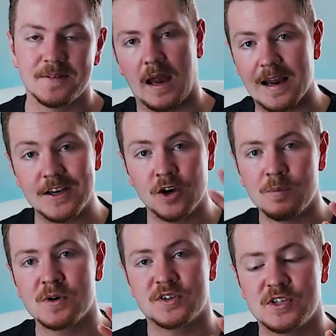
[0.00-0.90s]
And
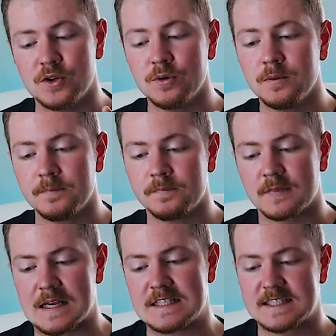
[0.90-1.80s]
number two,
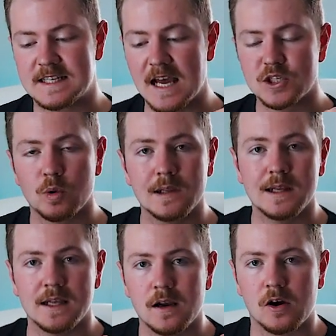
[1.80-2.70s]
schedule
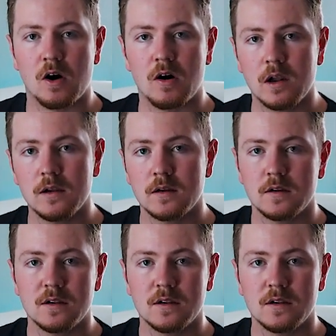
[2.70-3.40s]
in a call